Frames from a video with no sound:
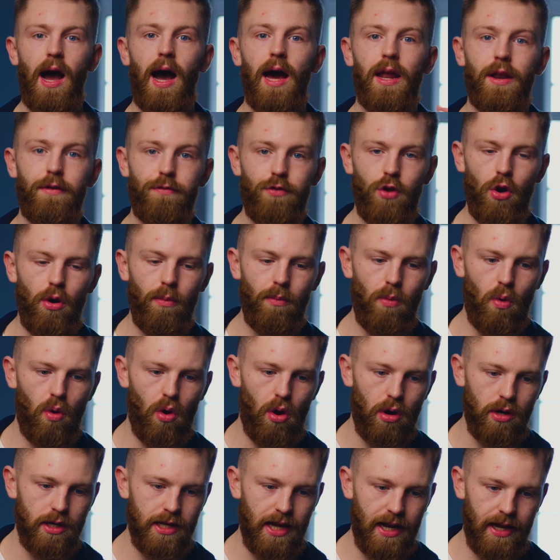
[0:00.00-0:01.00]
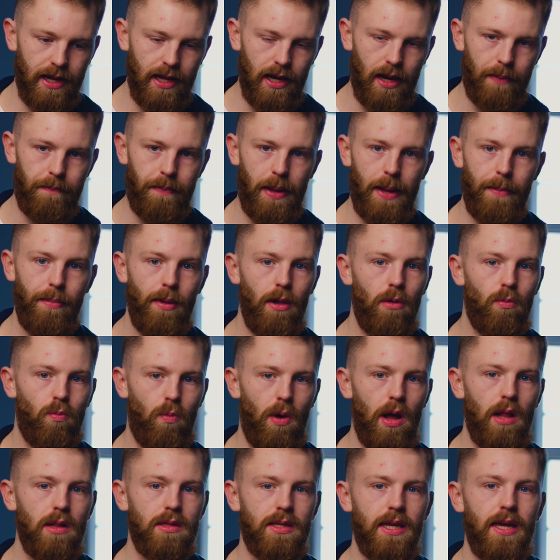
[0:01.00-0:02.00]
And if you're more articulate, people
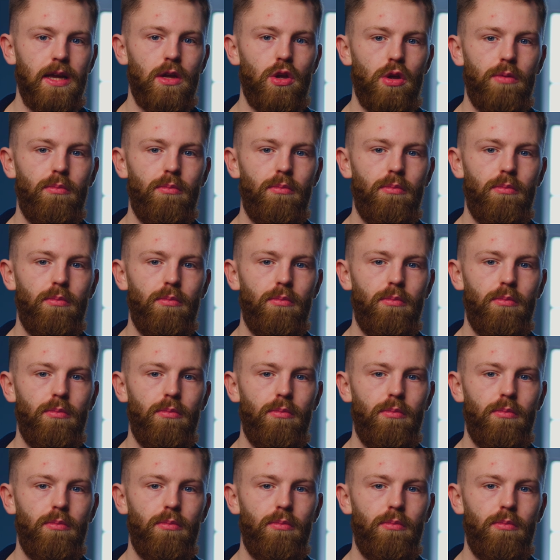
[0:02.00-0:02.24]
will take